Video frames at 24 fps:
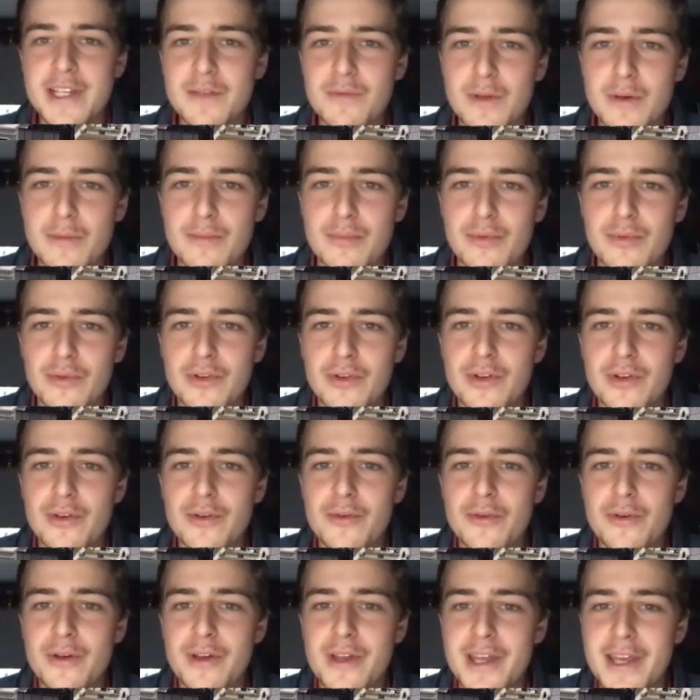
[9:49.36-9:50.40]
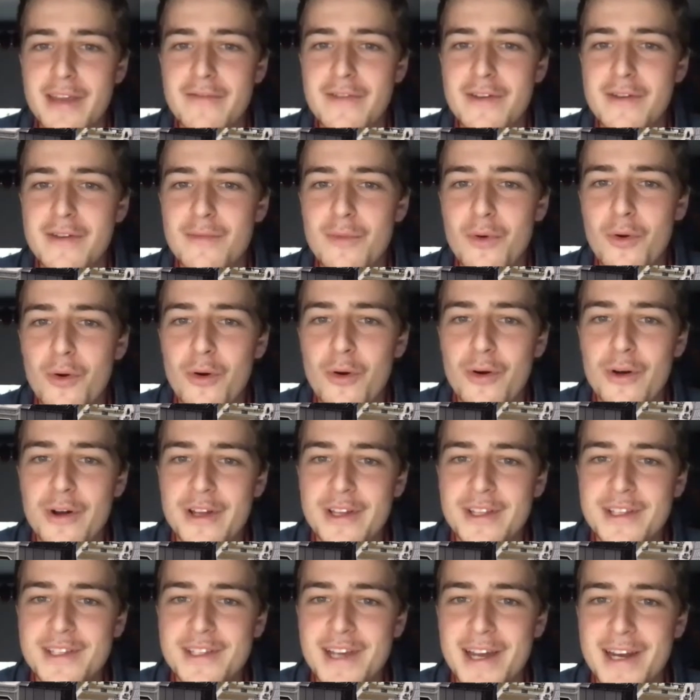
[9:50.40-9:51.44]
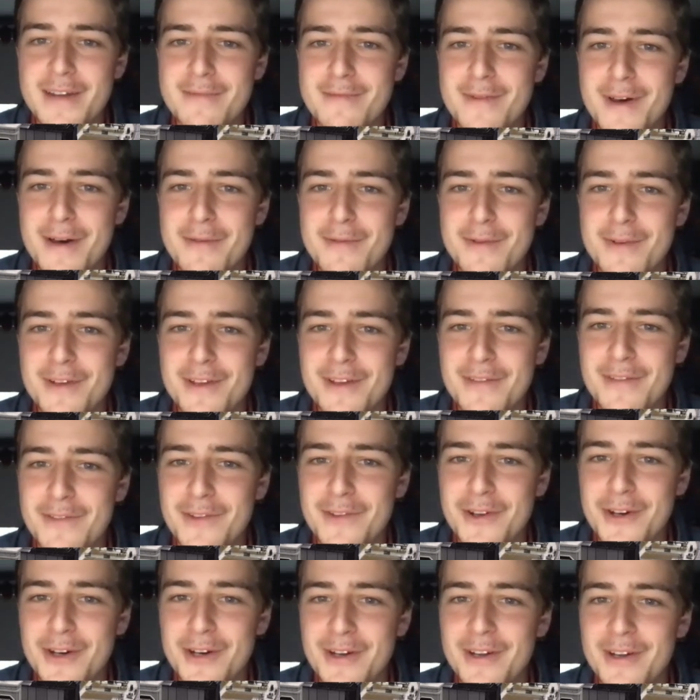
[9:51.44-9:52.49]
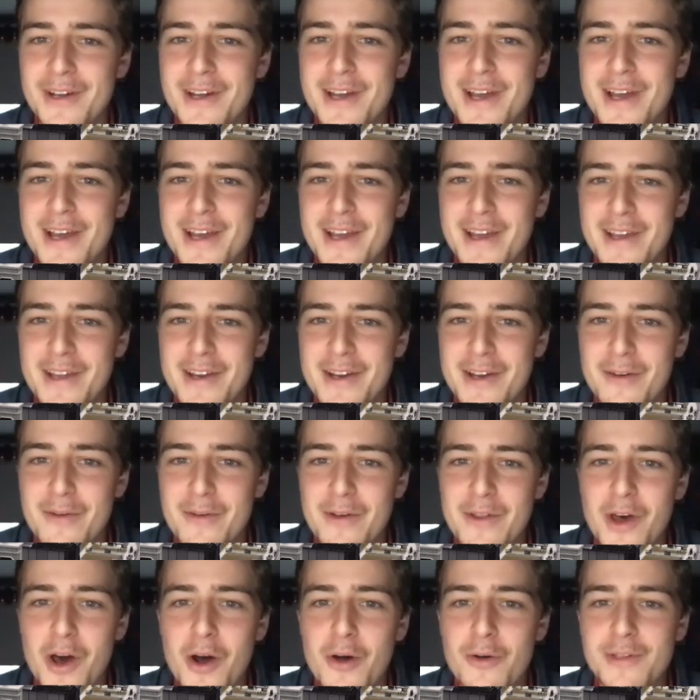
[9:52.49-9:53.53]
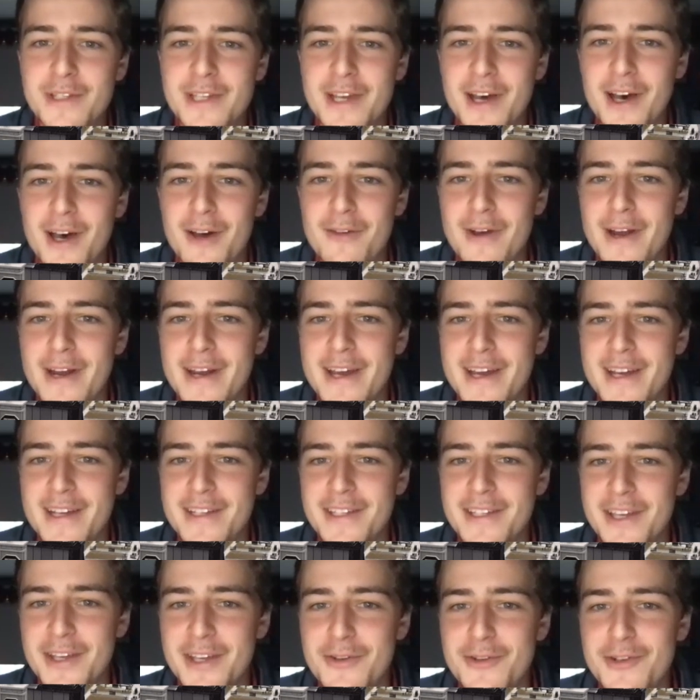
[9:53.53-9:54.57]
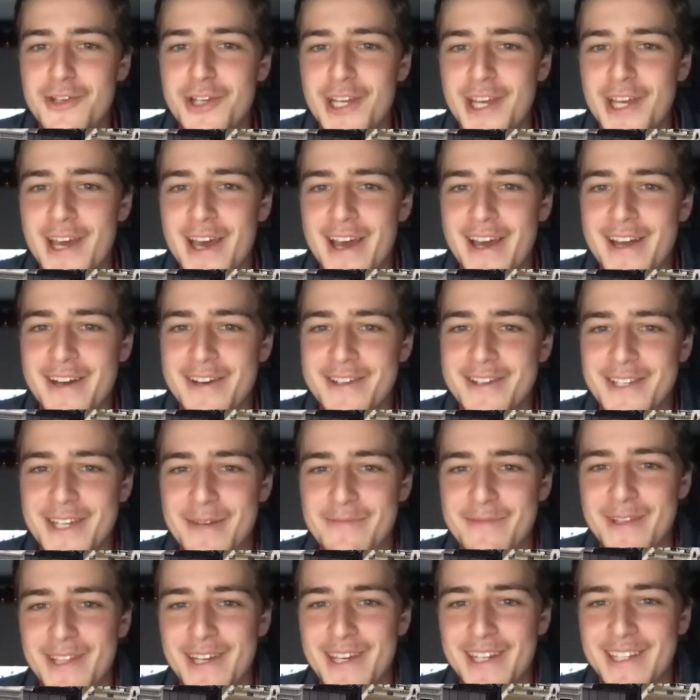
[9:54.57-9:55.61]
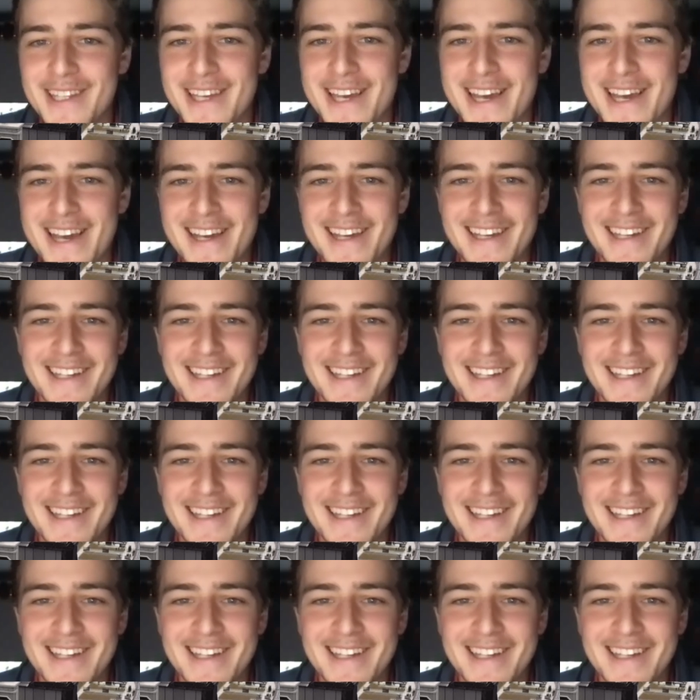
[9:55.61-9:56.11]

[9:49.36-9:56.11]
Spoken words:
would brew even more inside a bubble if you're in the hotel right next to UGA or something like that?